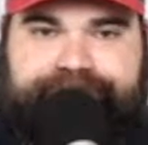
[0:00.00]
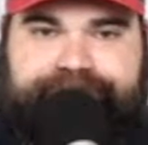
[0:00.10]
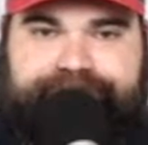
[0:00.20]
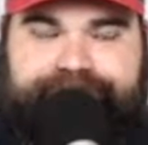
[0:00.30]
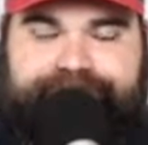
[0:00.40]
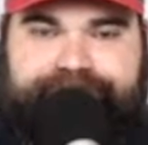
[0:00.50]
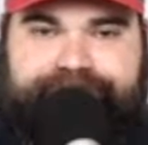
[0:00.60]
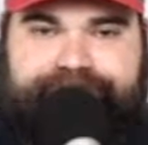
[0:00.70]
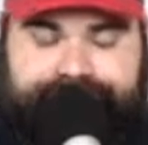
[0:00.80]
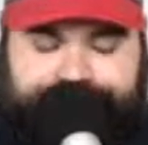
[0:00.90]

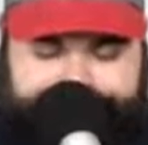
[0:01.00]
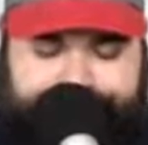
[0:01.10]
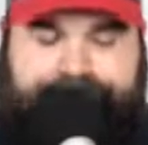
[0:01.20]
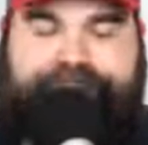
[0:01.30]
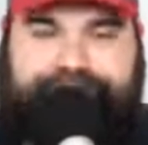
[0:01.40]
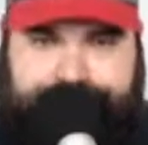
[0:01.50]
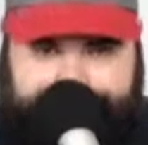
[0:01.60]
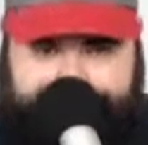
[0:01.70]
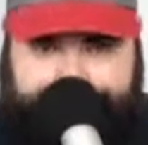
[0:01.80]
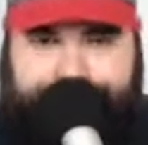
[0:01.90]

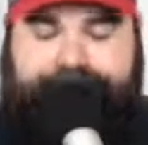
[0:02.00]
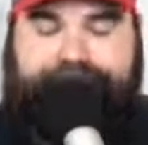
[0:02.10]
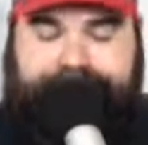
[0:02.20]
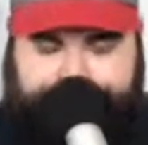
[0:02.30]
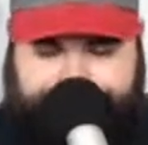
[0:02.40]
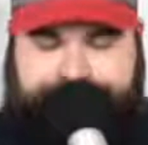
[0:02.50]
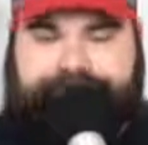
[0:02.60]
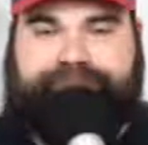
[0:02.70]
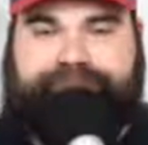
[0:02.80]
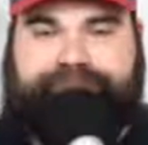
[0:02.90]

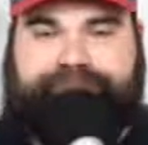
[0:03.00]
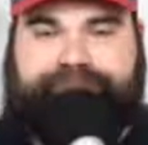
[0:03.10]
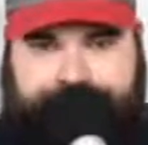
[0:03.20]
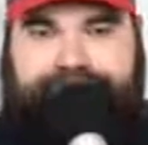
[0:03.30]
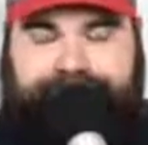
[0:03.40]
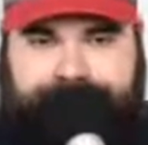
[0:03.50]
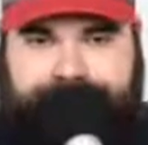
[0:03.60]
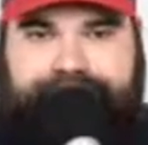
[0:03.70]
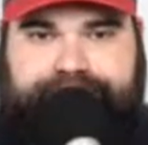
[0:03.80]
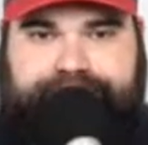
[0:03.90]

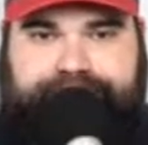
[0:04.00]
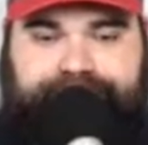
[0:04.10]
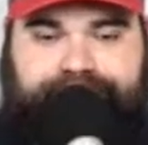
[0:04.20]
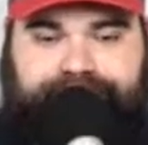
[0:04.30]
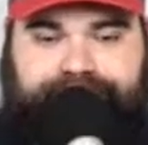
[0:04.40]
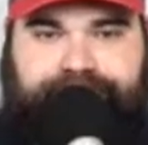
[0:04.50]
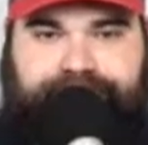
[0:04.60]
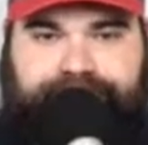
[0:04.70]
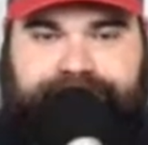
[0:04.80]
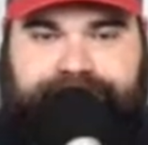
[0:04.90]

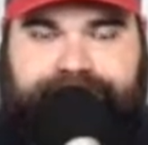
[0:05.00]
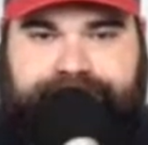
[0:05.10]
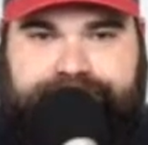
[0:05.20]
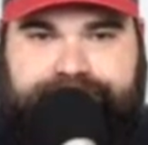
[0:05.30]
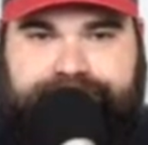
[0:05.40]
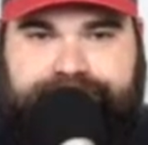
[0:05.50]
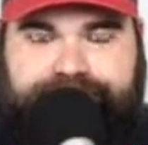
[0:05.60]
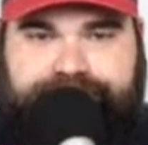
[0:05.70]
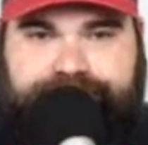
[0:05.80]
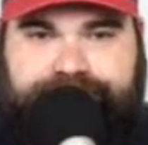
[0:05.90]

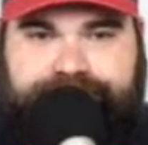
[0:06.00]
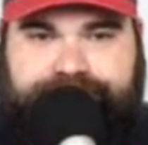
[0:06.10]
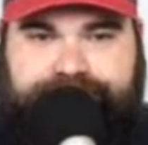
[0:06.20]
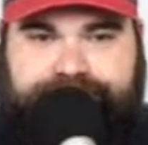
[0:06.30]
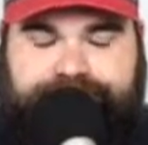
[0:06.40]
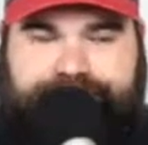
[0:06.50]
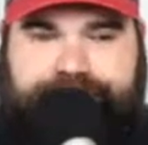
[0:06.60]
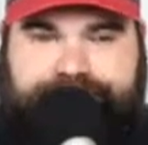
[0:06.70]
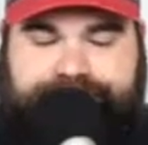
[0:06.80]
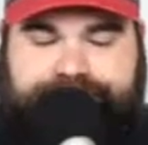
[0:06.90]

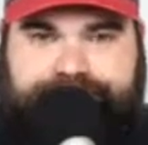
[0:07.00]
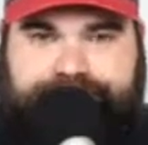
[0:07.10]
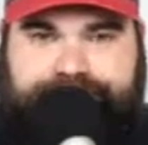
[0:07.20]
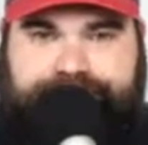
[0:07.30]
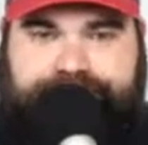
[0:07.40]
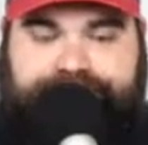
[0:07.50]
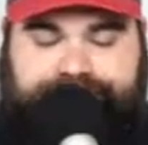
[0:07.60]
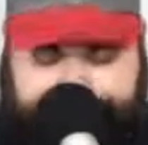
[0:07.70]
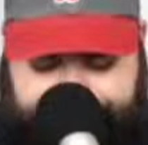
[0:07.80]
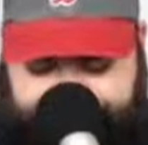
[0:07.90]
No words are spoken by the person on screen.